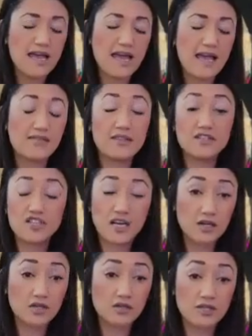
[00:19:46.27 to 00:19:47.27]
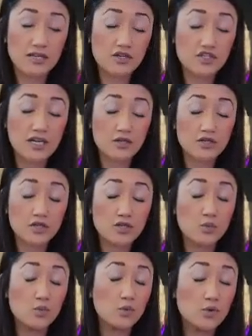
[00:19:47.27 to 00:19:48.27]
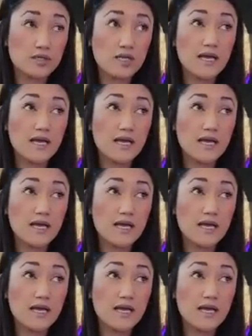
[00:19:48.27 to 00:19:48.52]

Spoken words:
and the inner childhood wound